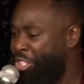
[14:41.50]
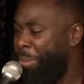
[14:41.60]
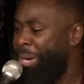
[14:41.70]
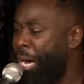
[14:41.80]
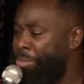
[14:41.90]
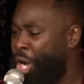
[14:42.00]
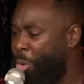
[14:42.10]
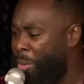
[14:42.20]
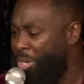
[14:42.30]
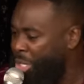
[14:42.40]
she becomes your
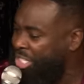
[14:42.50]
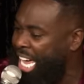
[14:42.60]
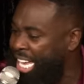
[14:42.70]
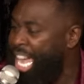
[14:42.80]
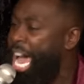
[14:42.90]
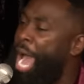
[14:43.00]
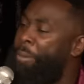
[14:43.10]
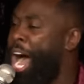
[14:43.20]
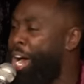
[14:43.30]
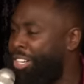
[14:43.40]
woman, you say,
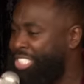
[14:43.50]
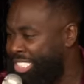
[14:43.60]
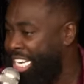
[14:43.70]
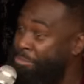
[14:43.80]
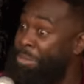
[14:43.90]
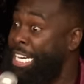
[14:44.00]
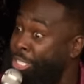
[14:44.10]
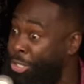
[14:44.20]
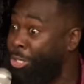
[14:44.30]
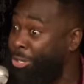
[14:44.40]
I'm hungry. She says, me
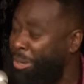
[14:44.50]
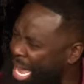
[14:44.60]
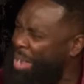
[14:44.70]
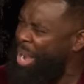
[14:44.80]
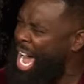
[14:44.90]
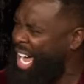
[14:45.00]
too. I'm like,